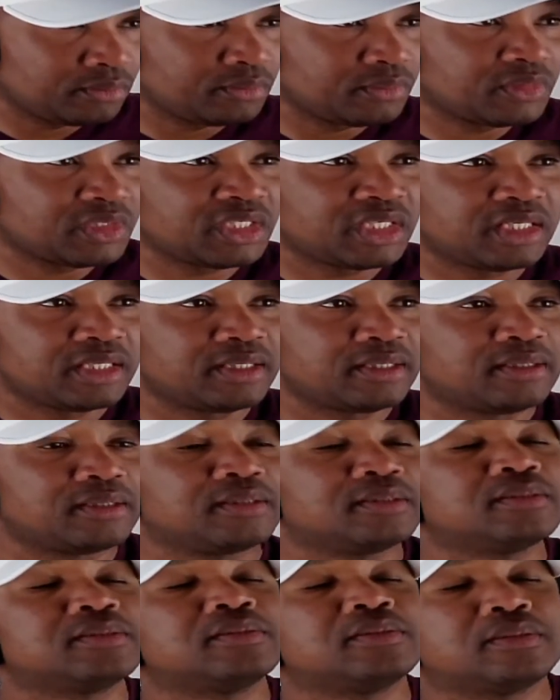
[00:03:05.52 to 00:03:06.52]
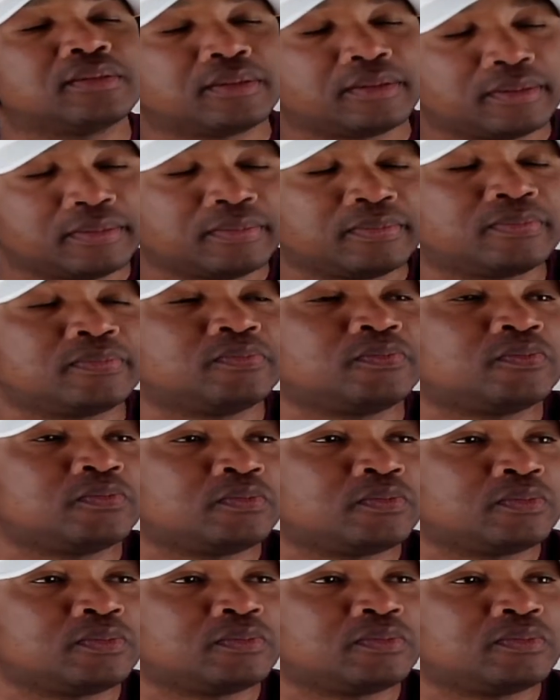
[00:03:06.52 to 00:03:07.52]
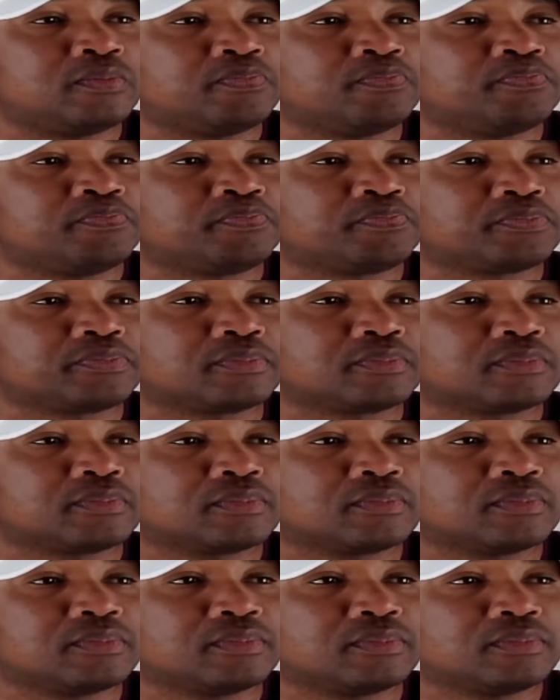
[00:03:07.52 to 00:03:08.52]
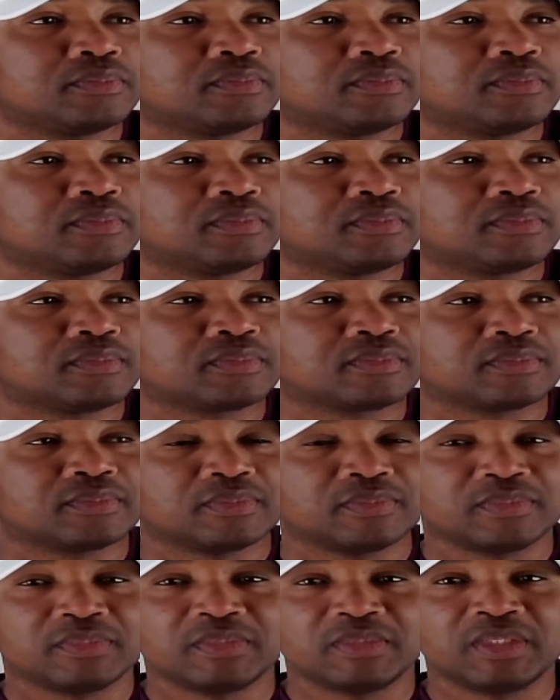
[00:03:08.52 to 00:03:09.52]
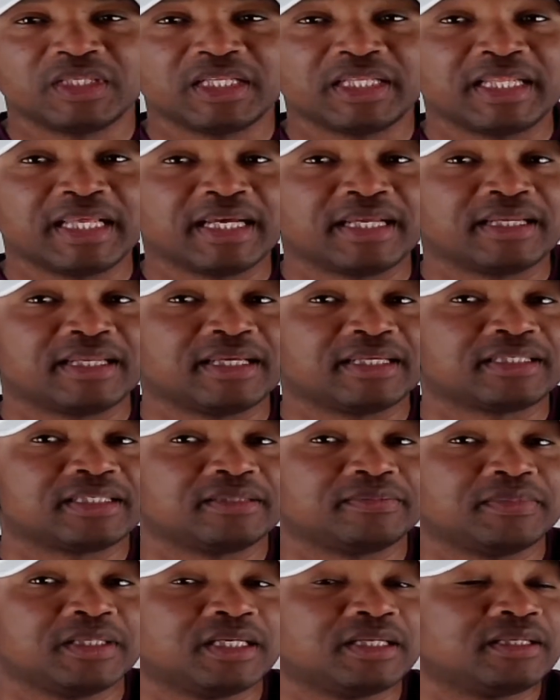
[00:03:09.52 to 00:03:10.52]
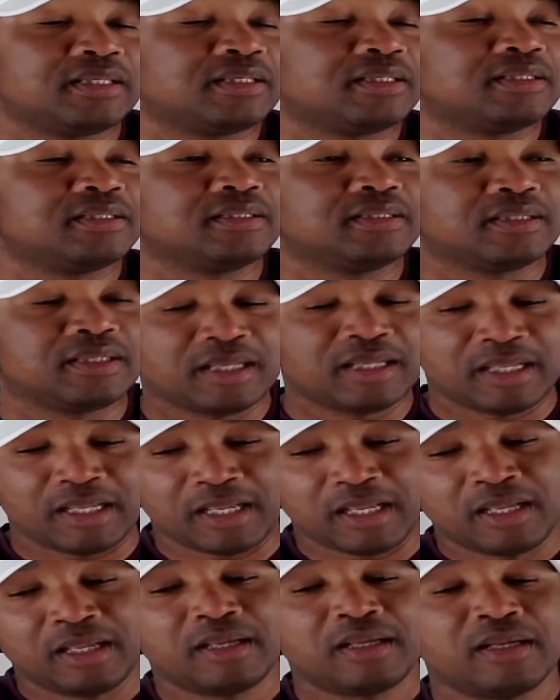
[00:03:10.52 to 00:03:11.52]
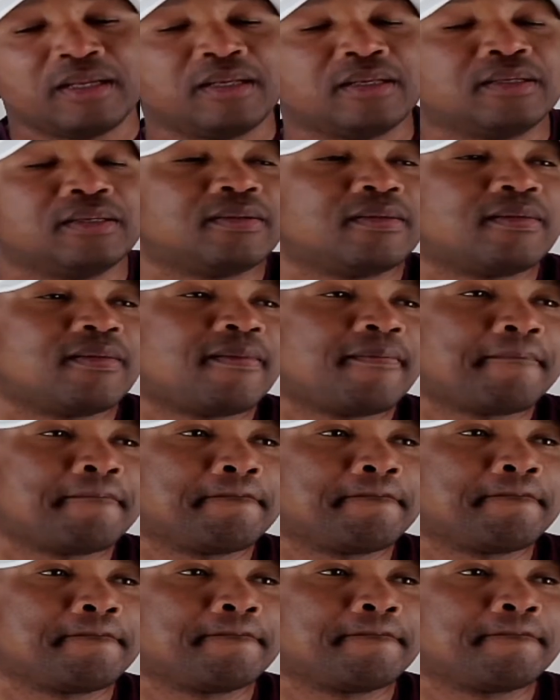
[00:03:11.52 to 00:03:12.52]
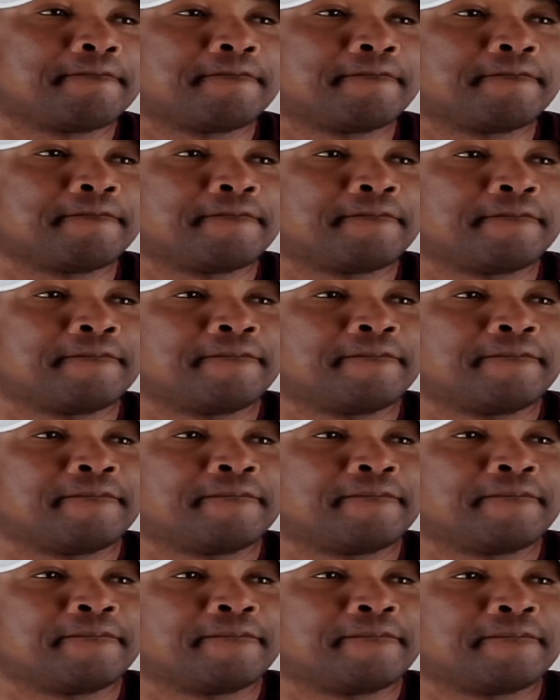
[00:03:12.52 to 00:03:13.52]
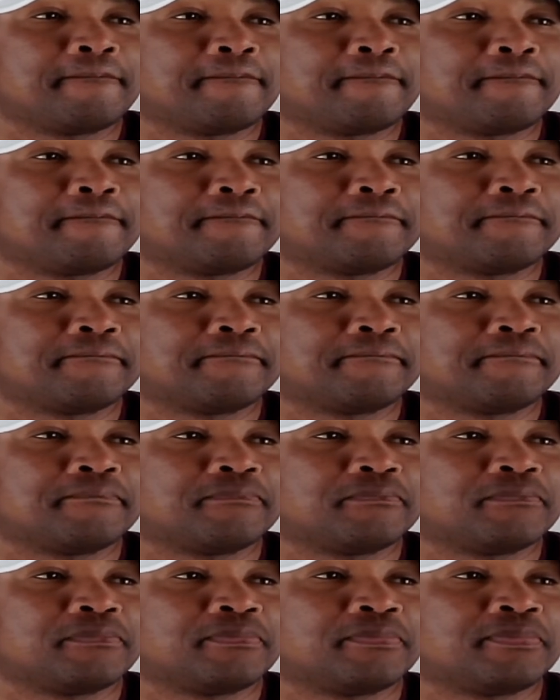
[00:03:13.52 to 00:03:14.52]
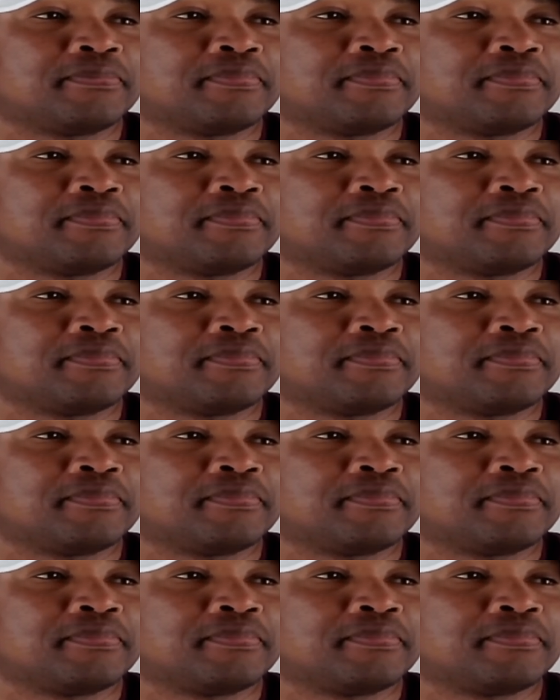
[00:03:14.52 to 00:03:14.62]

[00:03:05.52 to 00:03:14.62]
makes a racist joke. It's easy as fuck, you know, to make like a racist joke. But there's a certain limit to which point,